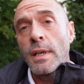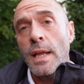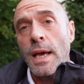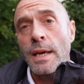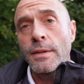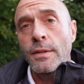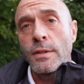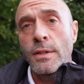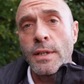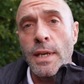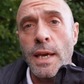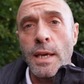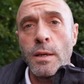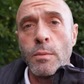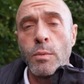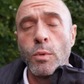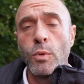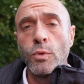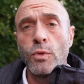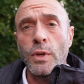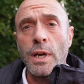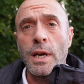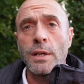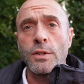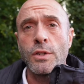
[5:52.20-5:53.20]
laddered
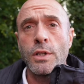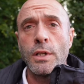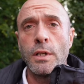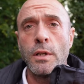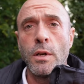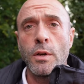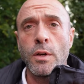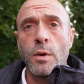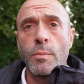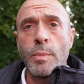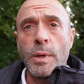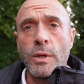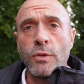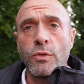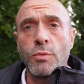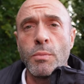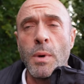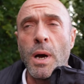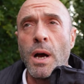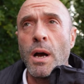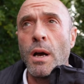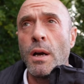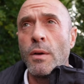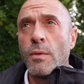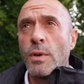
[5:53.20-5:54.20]
gables actually look a bit
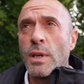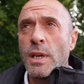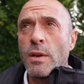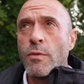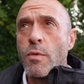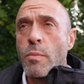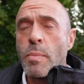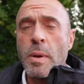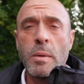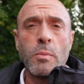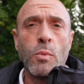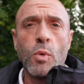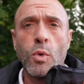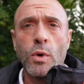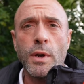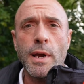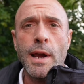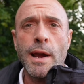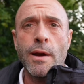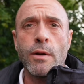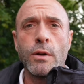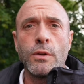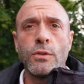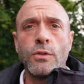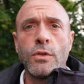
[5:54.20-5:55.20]
smarter and give a bit more
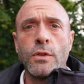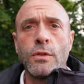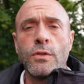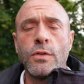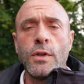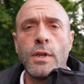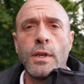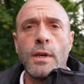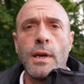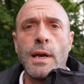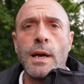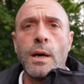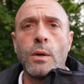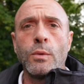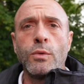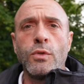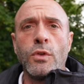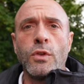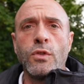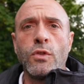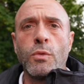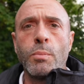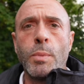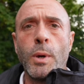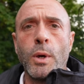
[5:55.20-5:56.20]
character to your house,
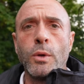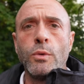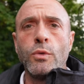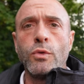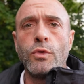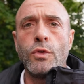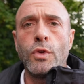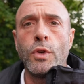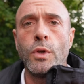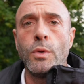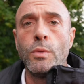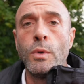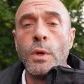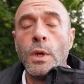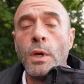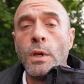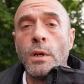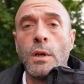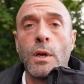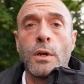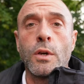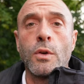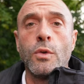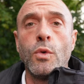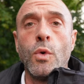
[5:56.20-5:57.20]
as opposed to
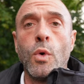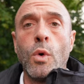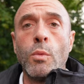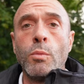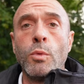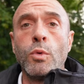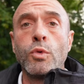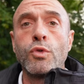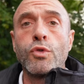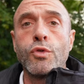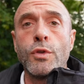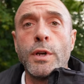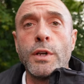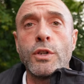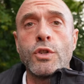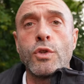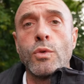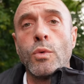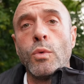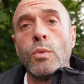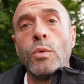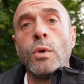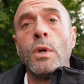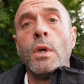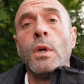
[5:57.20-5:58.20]
like a normal
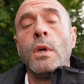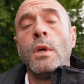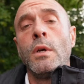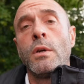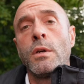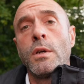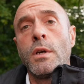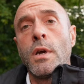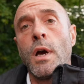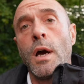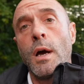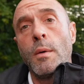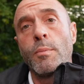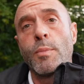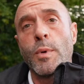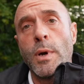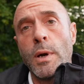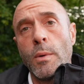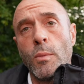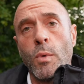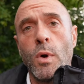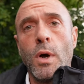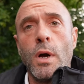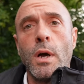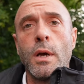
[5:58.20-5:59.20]
traditional cut
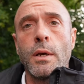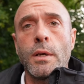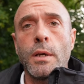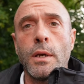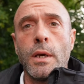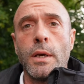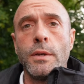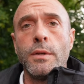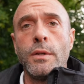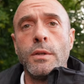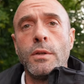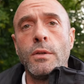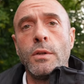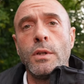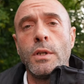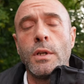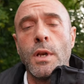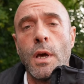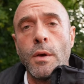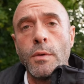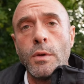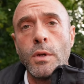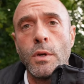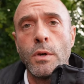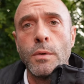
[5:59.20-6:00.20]
brickwork and, you
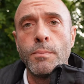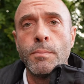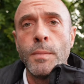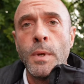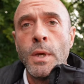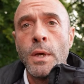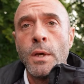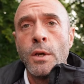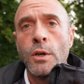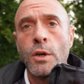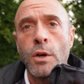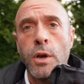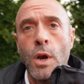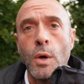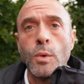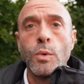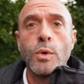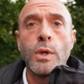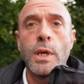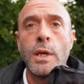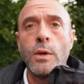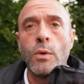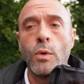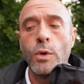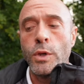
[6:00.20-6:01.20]
know, your
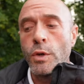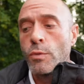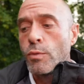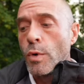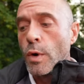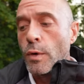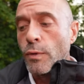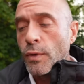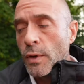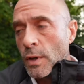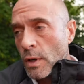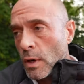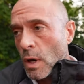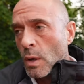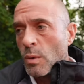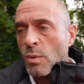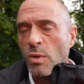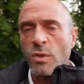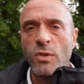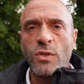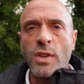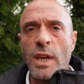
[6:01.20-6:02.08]
cloaking or your roofing cloak is